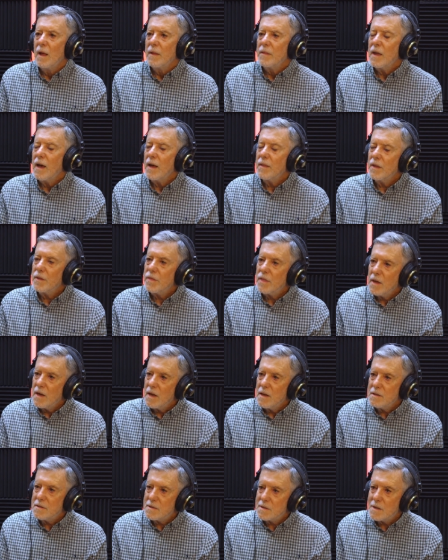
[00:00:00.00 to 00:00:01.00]
The other thing
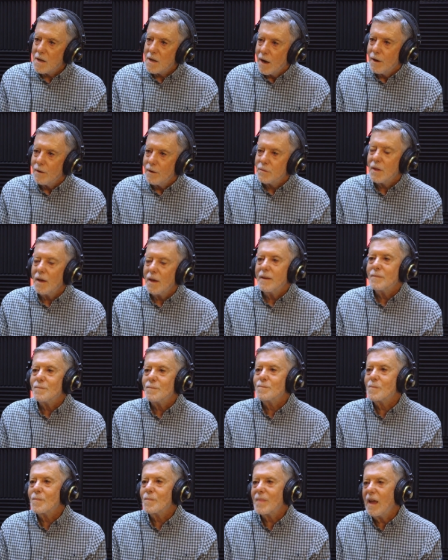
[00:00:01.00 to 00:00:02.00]
is, though, that
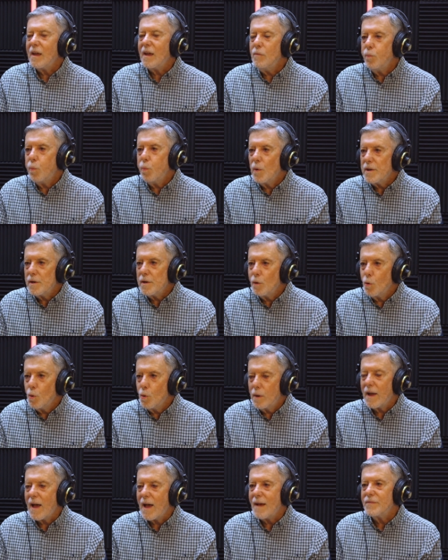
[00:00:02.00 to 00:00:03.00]
if we
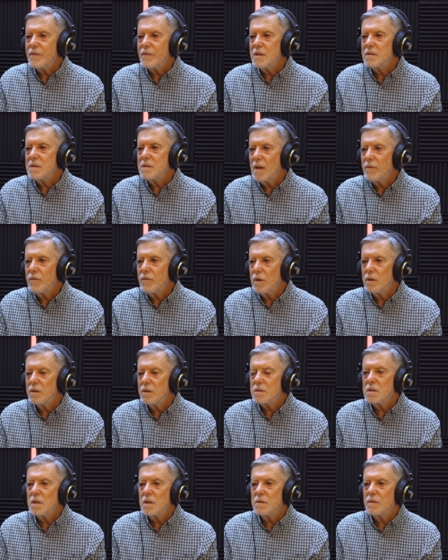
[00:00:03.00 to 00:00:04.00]
look at this
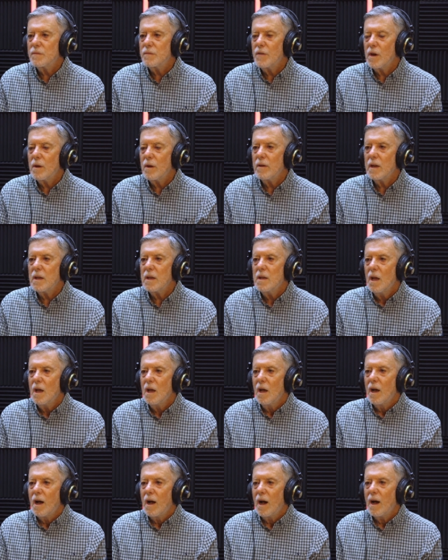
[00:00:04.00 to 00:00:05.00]
evidence, it's very
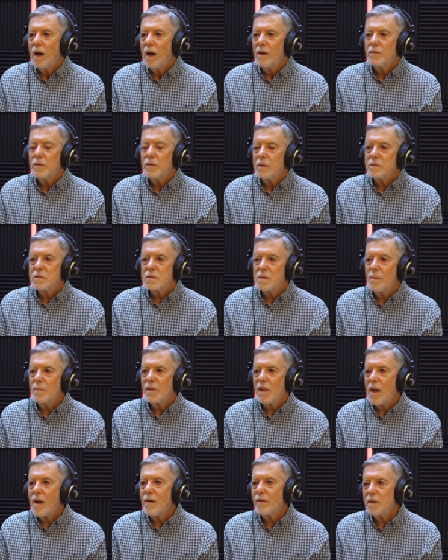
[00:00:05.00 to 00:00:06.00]
the
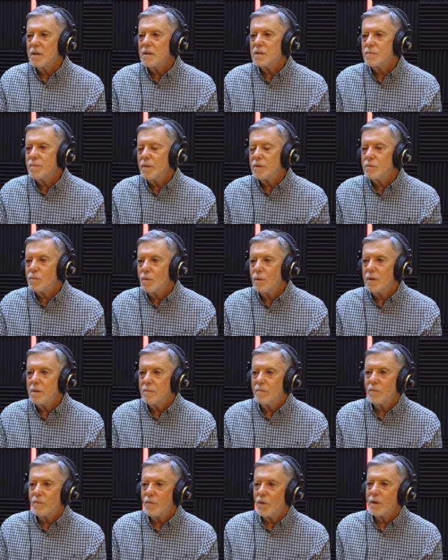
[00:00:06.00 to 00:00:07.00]
similarities
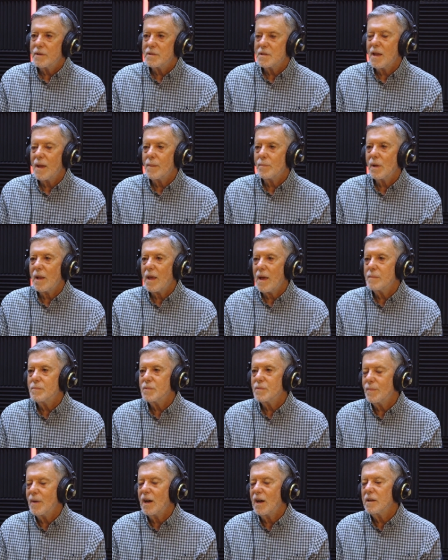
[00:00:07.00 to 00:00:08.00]
between, for example,
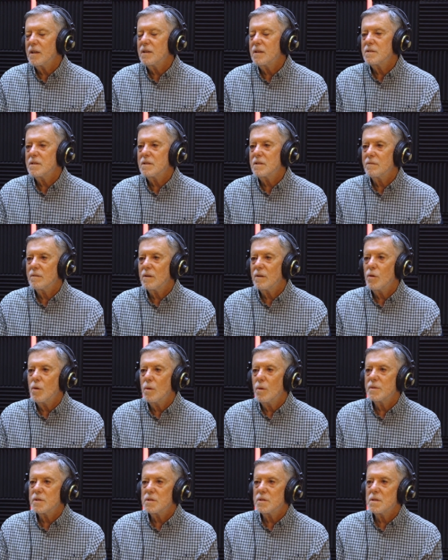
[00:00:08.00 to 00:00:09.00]
apes, monkeys and
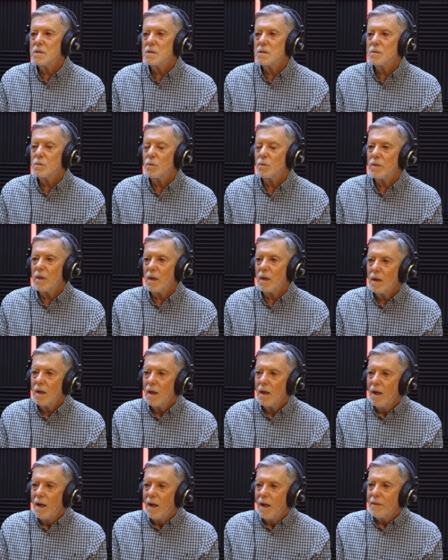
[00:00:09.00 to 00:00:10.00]
humans and this sort of thing,
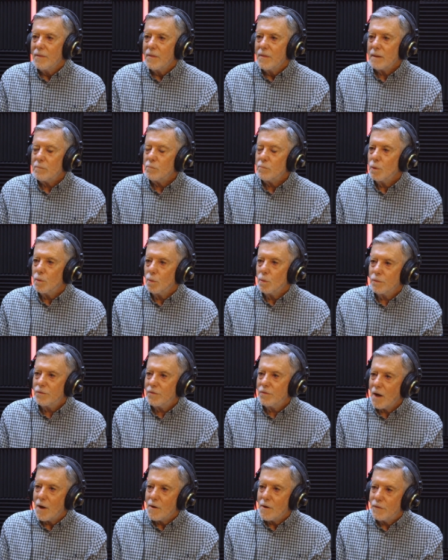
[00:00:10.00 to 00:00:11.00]
that would
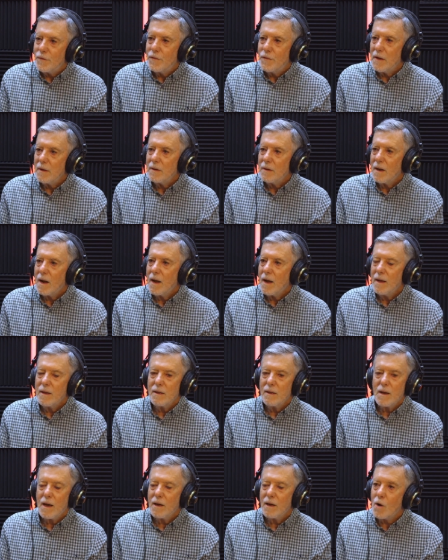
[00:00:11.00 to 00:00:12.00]
also fit
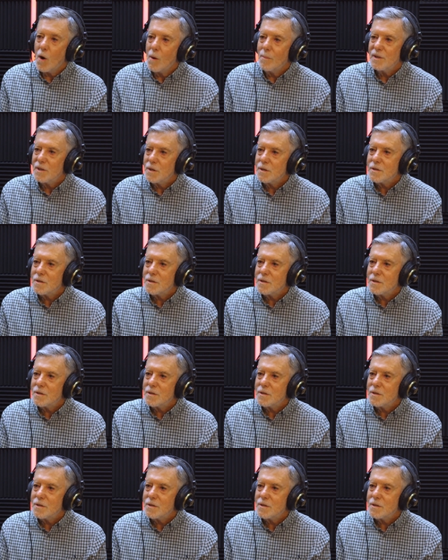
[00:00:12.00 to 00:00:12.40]
a common